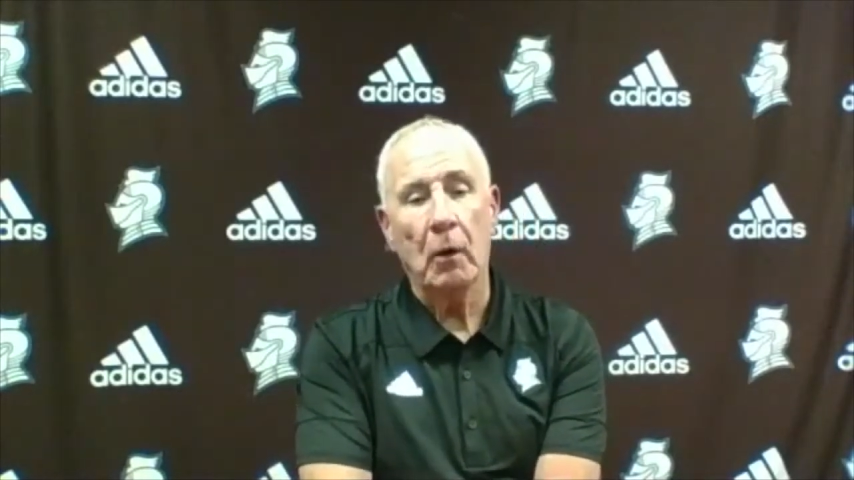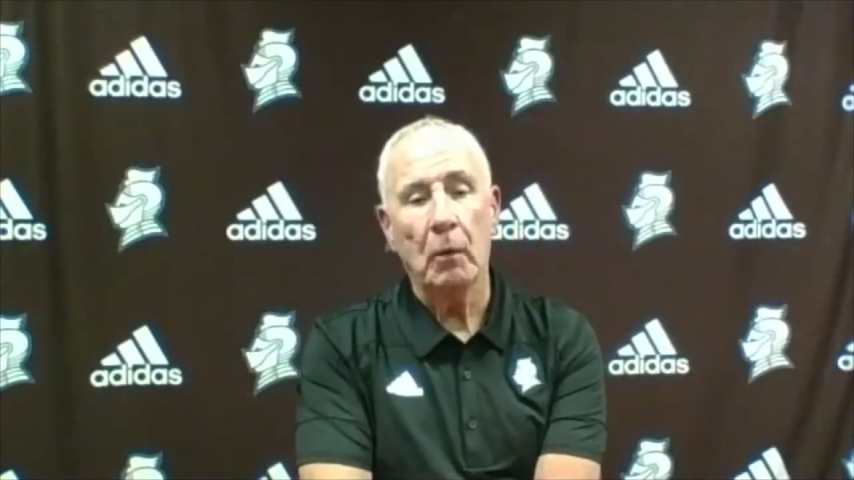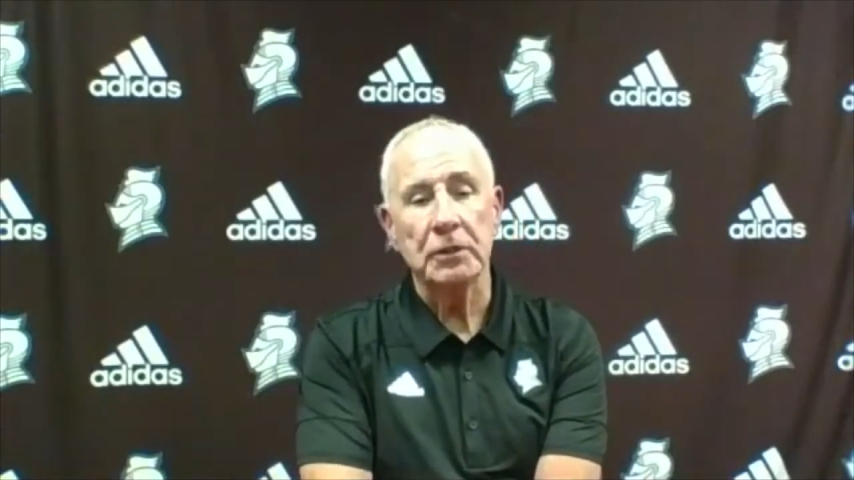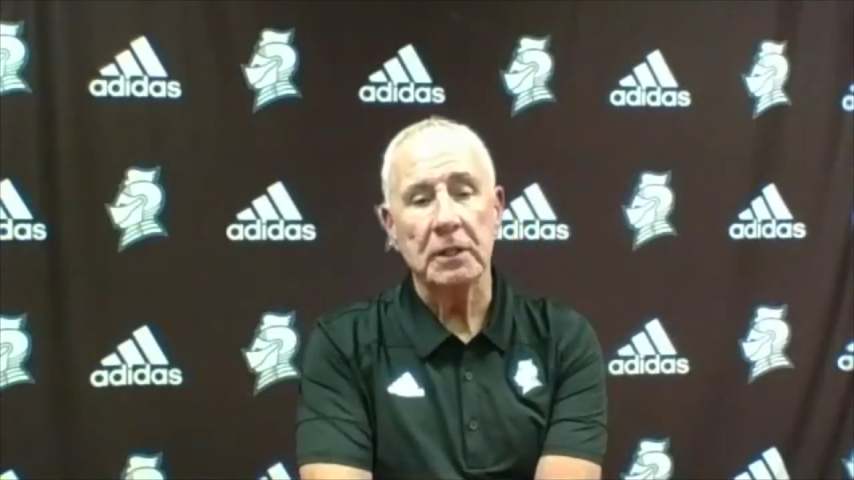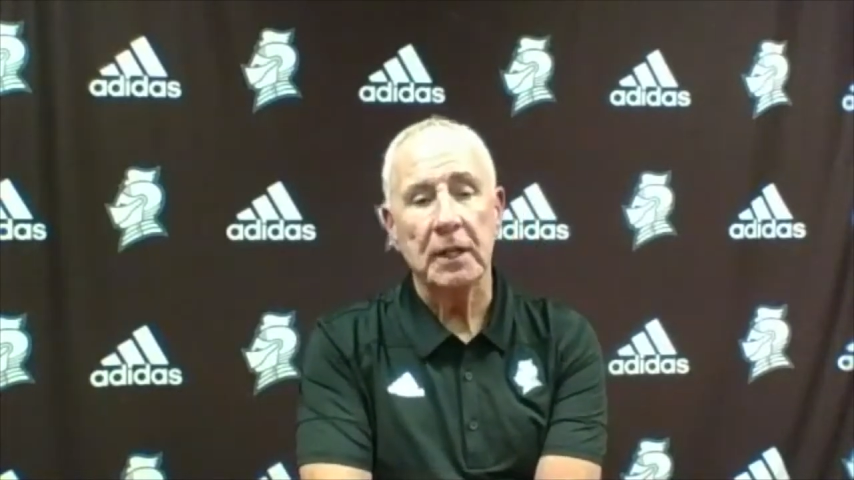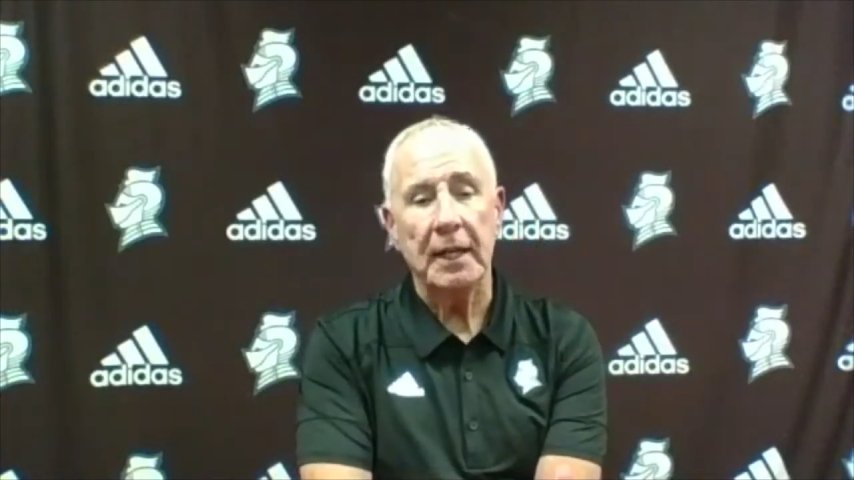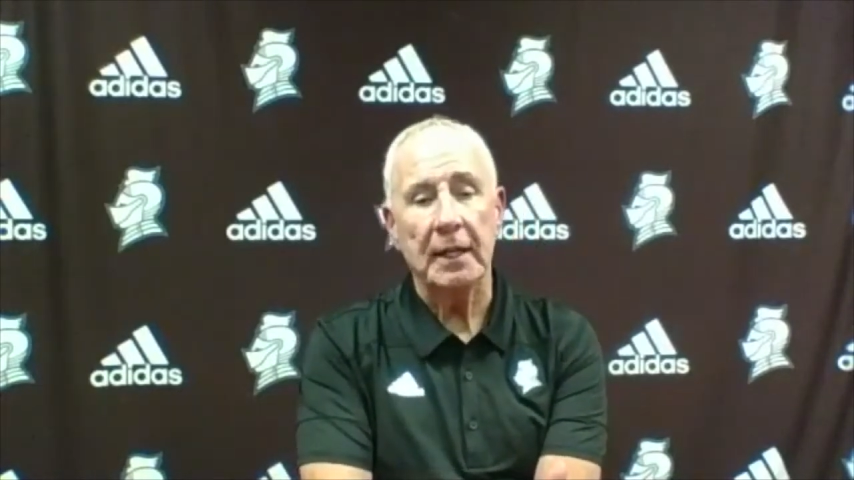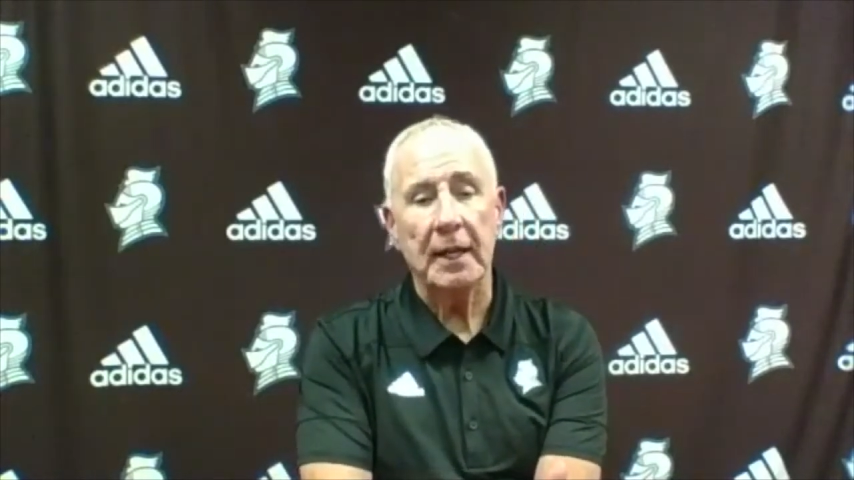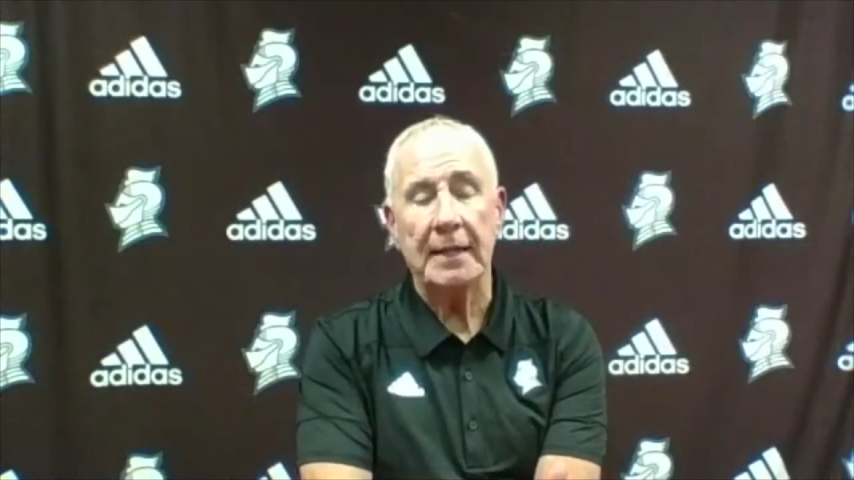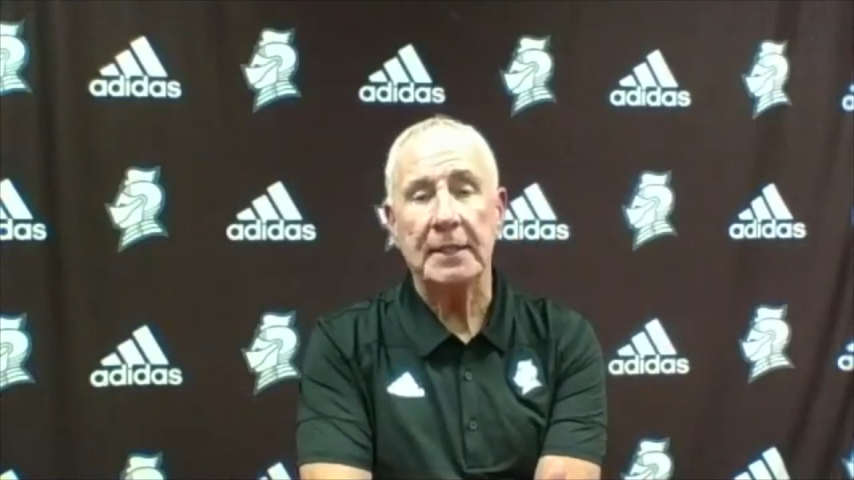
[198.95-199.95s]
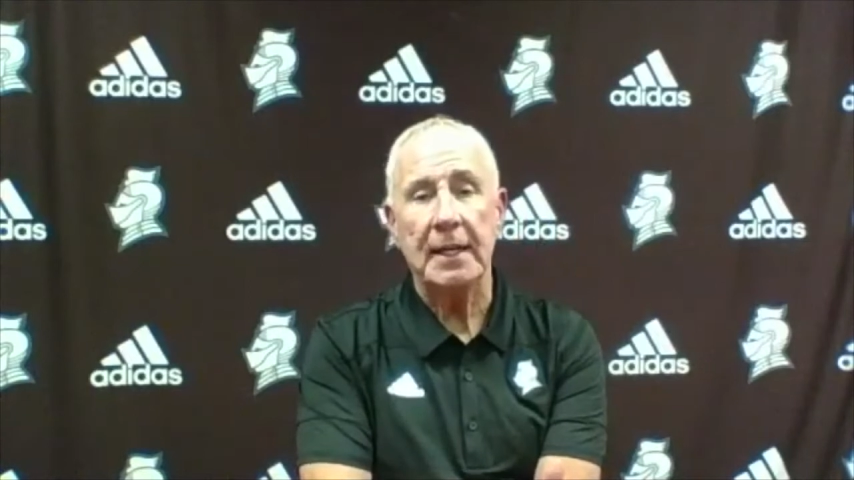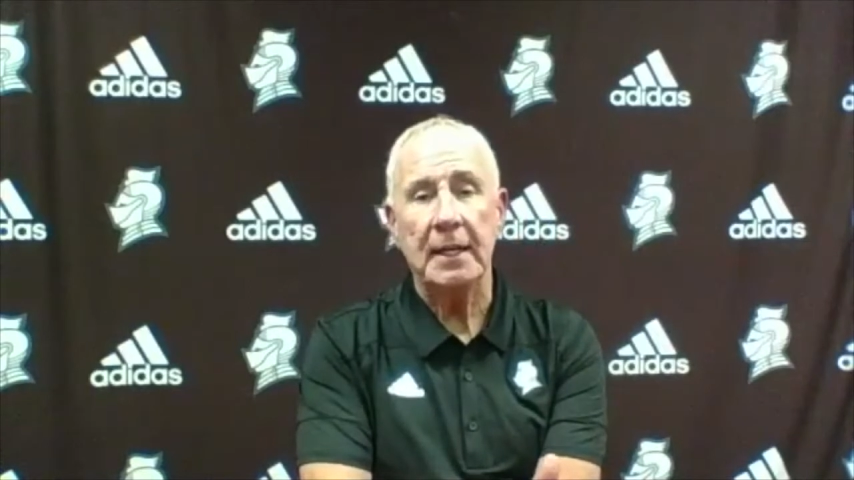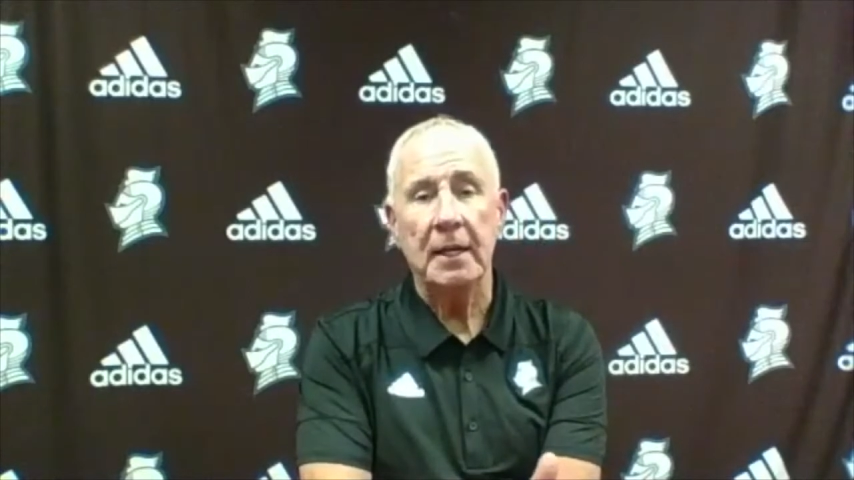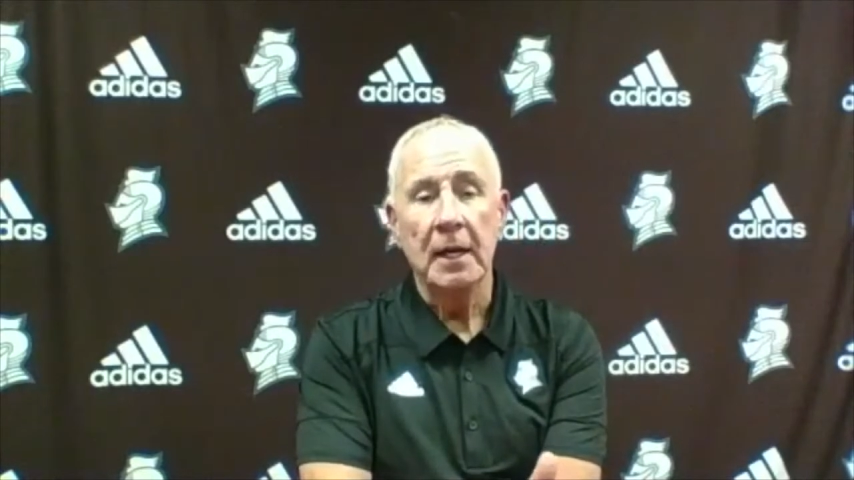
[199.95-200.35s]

was in the NIT